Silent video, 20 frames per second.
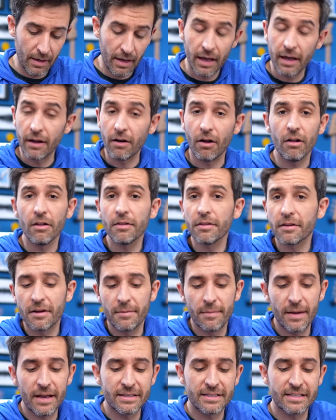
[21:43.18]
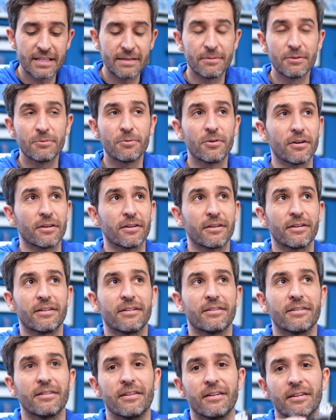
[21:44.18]
and all the commands seemed to work.
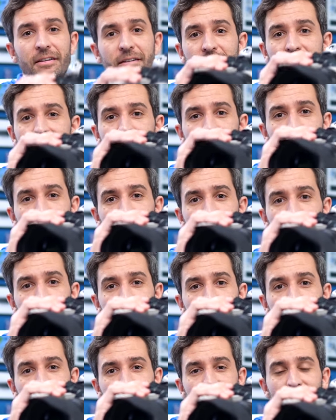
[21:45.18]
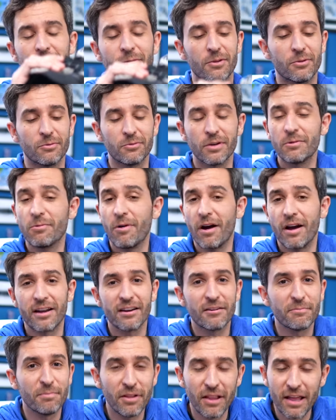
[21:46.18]
It would
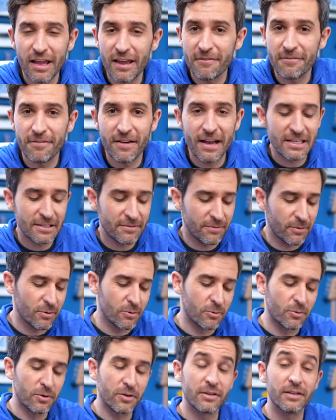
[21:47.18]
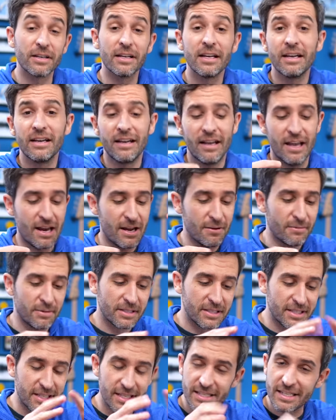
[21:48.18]
rewind, play, fast forward, and I would
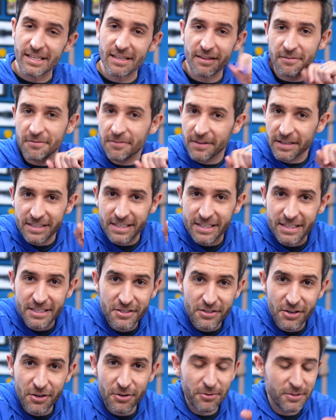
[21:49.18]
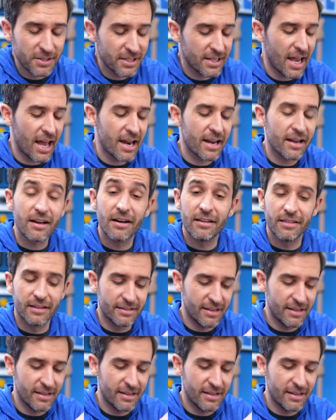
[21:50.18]
just see the fuzzy snow static on the